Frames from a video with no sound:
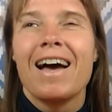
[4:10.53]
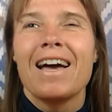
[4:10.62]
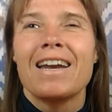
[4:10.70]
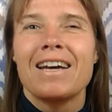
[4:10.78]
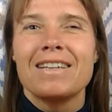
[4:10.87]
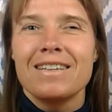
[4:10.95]

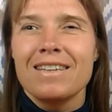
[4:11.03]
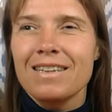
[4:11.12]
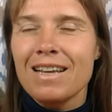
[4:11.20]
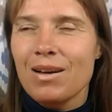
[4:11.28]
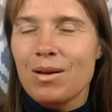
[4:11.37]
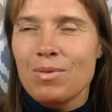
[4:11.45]
And I
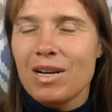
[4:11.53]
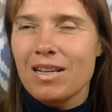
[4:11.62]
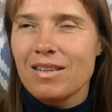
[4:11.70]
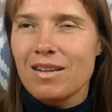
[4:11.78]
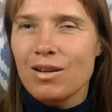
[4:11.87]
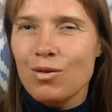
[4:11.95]

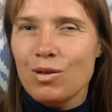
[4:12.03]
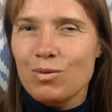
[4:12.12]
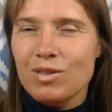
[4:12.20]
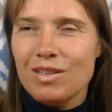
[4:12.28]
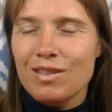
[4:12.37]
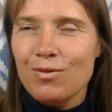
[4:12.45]
didn't know it
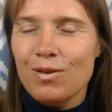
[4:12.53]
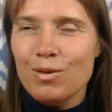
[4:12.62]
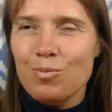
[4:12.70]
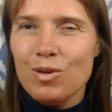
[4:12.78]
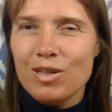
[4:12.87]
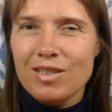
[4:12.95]
was a
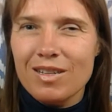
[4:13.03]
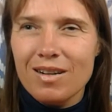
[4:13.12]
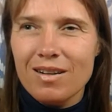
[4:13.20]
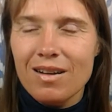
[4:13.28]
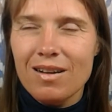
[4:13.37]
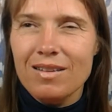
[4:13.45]
different
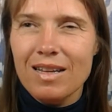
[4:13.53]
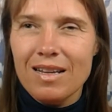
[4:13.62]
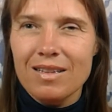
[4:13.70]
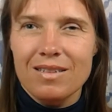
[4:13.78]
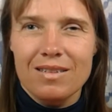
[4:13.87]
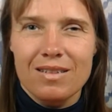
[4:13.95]
person.
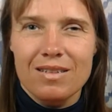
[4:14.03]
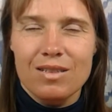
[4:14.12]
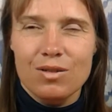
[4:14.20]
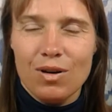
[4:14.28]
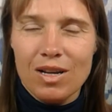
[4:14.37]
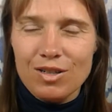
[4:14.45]
That
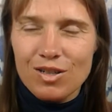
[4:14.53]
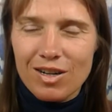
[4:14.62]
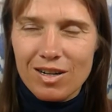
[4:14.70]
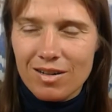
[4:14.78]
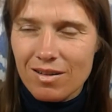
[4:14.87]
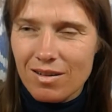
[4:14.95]

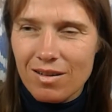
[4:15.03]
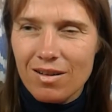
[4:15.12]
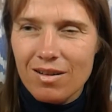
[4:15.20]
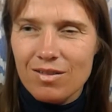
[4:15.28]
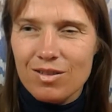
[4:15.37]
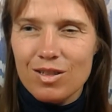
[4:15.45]
stranger
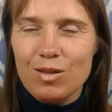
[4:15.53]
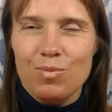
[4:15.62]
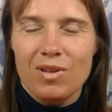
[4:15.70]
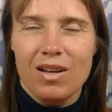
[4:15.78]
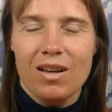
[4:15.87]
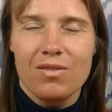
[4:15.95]
just
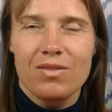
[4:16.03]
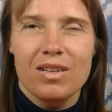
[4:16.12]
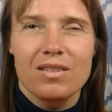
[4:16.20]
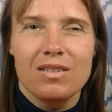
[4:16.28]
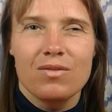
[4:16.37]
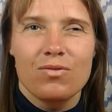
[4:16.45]
behaved
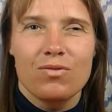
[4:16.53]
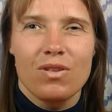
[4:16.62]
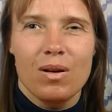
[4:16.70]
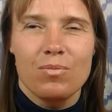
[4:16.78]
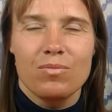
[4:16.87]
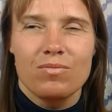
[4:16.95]
as if
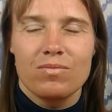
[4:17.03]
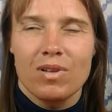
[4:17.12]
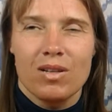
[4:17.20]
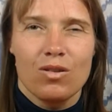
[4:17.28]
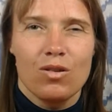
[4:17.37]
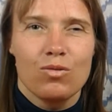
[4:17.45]
I
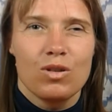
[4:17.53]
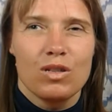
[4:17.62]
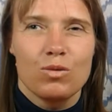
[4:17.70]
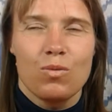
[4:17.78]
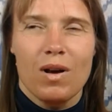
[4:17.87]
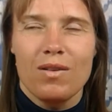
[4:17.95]
don't know,
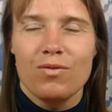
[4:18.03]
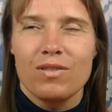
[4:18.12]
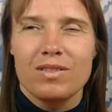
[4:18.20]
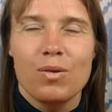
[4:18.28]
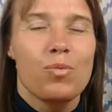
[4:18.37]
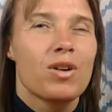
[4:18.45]
his wife,
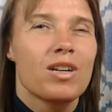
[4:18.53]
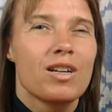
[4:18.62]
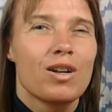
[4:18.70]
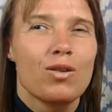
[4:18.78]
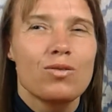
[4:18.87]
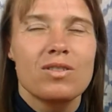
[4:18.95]
someone he
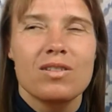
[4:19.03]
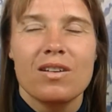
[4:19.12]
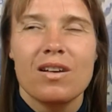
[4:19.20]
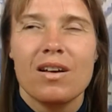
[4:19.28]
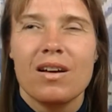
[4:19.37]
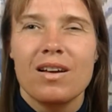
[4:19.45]
knows.
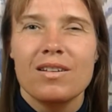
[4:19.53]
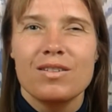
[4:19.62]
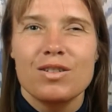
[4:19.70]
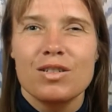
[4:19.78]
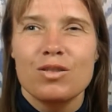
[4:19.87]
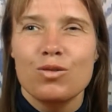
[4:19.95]
And he
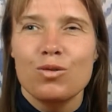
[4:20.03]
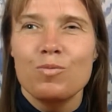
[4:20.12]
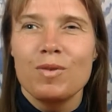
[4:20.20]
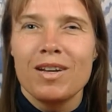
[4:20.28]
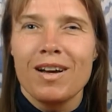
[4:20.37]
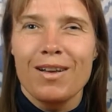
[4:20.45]
just took
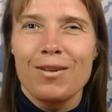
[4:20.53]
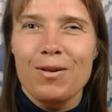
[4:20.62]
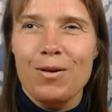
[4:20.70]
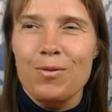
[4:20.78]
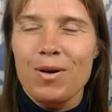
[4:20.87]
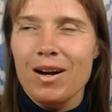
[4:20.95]
me, I don't
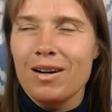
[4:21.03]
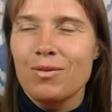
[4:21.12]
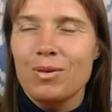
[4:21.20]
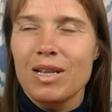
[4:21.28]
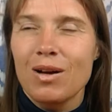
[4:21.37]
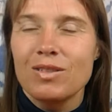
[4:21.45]
know where,
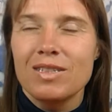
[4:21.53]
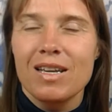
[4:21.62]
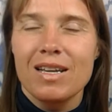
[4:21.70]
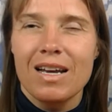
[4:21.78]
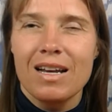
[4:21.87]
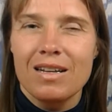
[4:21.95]
without
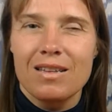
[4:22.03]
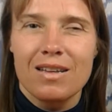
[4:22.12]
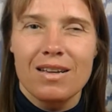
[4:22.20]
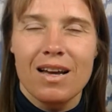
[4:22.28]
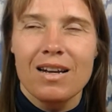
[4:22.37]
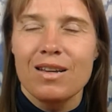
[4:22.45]
saying
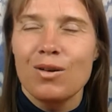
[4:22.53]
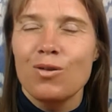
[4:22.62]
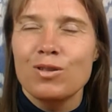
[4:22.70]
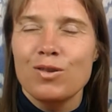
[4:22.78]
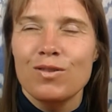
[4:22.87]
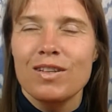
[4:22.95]
anything. And he
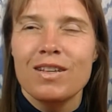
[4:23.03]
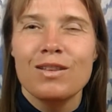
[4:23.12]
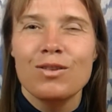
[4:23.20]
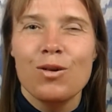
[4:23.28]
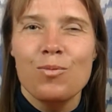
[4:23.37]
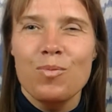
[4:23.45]
also
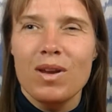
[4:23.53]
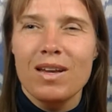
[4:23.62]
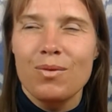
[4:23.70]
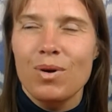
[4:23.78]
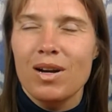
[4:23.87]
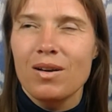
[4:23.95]
didn't
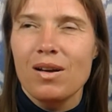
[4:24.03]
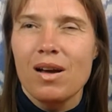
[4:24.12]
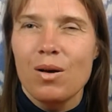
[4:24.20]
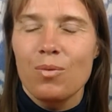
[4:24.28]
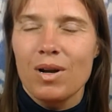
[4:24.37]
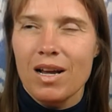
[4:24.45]
complain
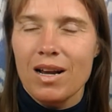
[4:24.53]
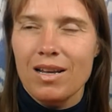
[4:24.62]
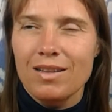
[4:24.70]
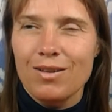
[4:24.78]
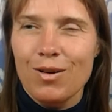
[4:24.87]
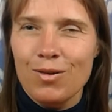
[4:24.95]
when I
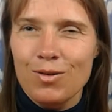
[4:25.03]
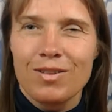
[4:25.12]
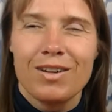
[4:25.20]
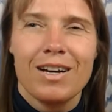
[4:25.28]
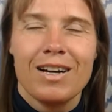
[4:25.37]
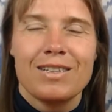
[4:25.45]
let go.
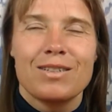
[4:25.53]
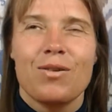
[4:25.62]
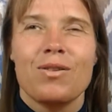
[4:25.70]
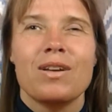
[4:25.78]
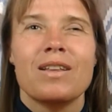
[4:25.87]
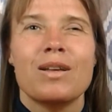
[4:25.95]

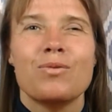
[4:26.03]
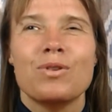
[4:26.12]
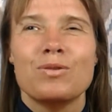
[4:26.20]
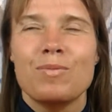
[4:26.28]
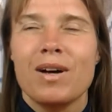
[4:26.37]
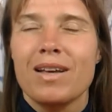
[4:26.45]
So that
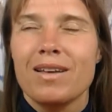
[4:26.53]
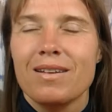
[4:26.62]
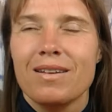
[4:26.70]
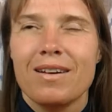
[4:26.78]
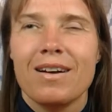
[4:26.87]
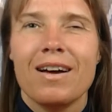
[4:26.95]
was
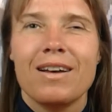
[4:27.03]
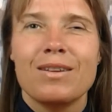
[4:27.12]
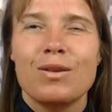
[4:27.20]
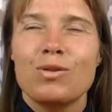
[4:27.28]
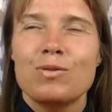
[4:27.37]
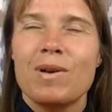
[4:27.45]

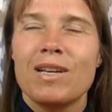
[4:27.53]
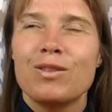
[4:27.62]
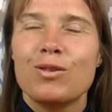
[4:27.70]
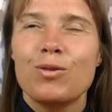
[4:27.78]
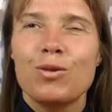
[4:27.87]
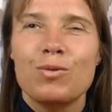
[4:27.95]
my
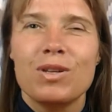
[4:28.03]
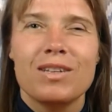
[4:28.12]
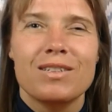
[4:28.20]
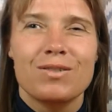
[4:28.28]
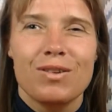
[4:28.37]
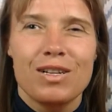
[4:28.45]
tour with a
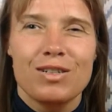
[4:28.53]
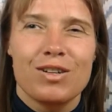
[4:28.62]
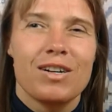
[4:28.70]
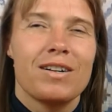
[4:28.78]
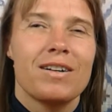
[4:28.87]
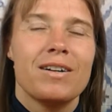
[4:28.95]

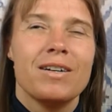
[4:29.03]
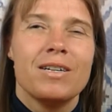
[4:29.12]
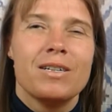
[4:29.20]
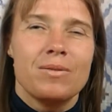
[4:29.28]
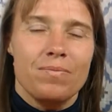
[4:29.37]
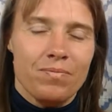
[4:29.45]
stranger.
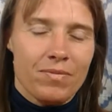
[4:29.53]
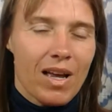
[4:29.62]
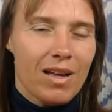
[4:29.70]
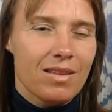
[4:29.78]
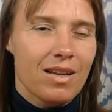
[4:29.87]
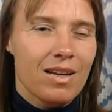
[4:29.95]

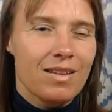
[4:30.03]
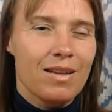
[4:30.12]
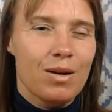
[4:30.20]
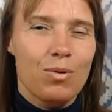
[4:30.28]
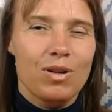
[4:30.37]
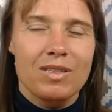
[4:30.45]
And then
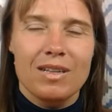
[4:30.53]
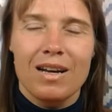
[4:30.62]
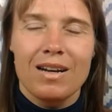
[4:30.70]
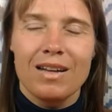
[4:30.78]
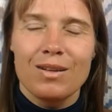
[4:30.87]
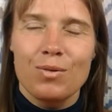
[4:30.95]
there was
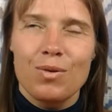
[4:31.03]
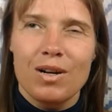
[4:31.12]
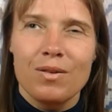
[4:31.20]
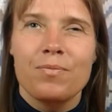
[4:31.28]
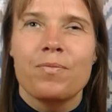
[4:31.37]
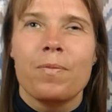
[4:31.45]
another
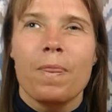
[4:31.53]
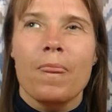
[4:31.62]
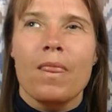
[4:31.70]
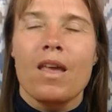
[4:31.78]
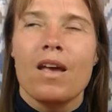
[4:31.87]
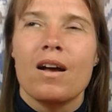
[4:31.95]
one
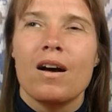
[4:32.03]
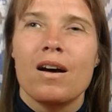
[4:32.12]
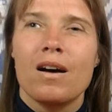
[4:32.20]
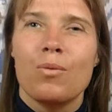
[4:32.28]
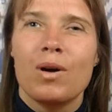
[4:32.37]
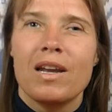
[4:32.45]

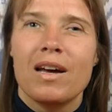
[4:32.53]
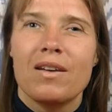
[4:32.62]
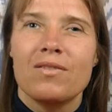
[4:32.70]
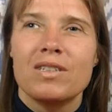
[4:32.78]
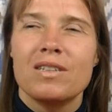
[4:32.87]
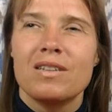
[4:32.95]
when I
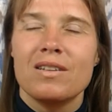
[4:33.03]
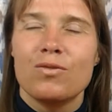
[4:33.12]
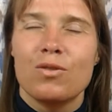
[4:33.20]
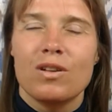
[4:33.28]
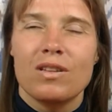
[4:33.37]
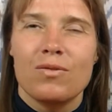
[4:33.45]
visited
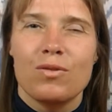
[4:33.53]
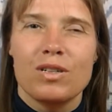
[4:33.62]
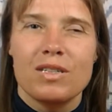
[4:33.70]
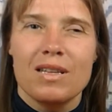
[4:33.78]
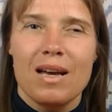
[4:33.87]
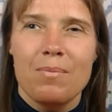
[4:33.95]
for the
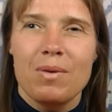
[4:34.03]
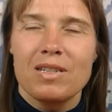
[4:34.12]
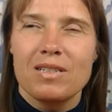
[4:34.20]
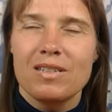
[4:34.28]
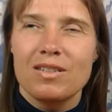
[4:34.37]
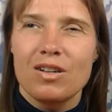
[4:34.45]
first time my
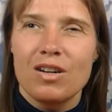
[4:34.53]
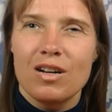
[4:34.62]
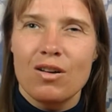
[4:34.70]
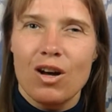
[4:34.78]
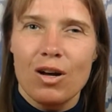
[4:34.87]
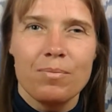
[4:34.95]

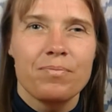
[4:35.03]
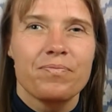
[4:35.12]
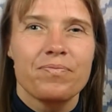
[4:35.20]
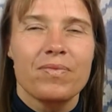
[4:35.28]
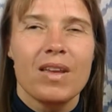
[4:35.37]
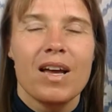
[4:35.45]
sister-in-law,
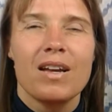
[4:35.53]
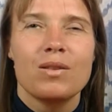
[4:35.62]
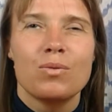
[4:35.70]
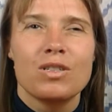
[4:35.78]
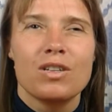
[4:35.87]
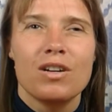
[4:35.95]
and it
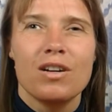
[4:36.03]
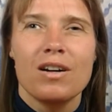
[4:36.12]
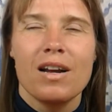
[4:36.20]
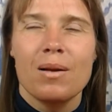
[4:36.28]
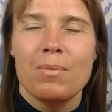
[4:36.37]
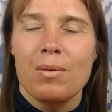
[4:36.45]
was her
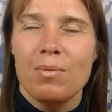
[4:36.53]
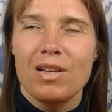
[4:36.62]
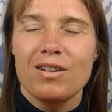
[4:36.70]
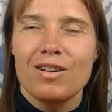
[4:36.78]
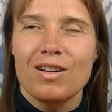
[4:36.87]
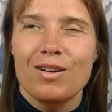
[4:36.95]
and my
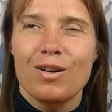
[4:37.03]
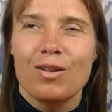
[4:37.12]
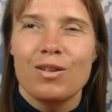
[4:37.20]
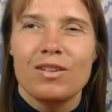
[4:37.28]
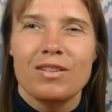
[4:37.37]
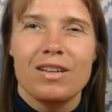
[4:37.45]

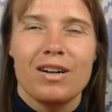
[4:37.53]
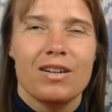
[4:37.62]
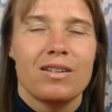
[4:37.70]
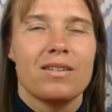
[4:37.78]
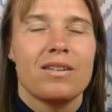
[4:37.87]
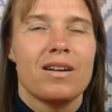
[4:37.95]
mother-in-law there.
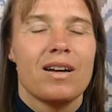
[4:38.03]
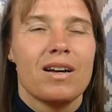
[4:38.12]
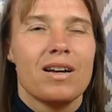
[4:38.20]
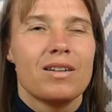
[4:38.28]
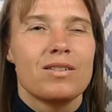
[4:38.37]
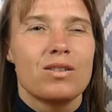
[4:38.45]

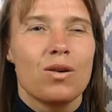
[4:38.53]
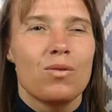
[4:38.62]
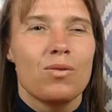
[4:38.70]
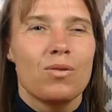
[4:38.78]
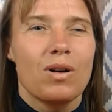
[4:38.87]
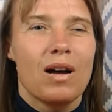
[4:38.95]

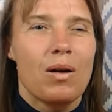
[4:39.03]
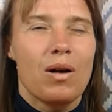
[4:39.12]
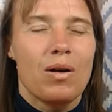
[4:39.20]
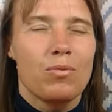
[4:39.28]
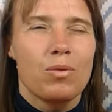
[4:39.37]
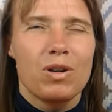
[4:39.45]
So
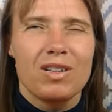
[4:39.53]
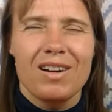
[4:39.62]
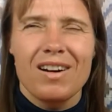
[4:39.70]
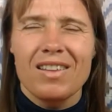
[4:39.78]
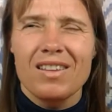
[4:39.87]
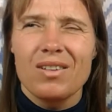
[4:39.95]
we were
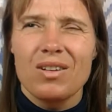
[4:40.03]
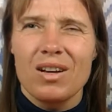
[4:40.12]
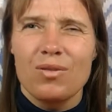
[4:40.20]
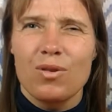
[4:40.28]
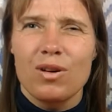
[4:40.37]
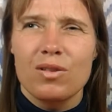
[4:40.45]
there, I think,
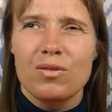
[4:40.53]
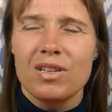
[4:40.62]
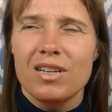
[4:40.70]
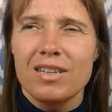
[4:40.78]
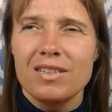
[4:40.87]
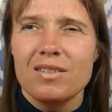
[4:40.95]
like for 3
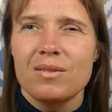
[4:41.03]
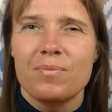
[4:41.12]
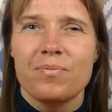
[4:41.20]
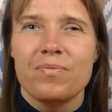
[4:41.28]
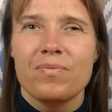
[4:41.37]
days.